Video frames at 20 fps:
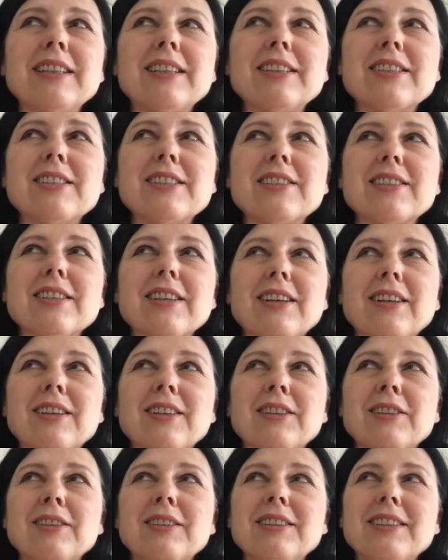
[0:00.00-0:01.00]
it's
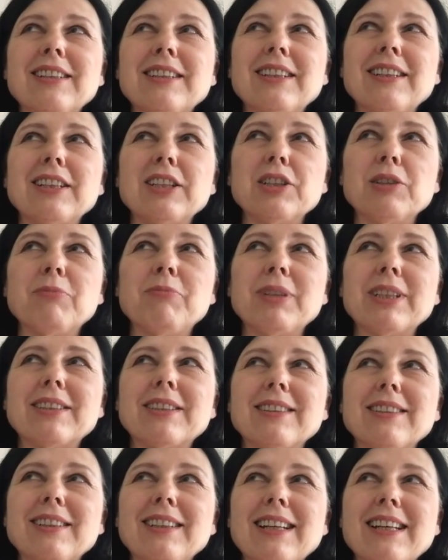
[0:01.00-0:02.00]
a little bit
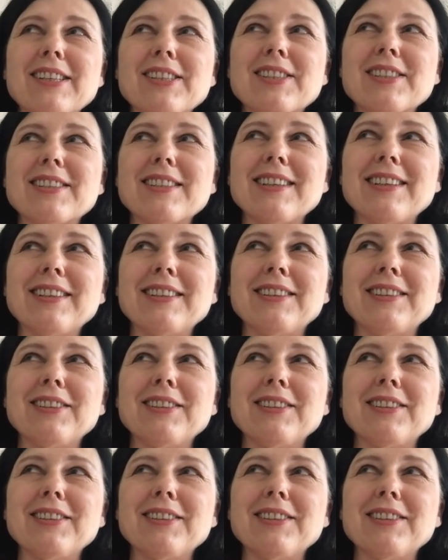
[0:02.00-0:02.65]
less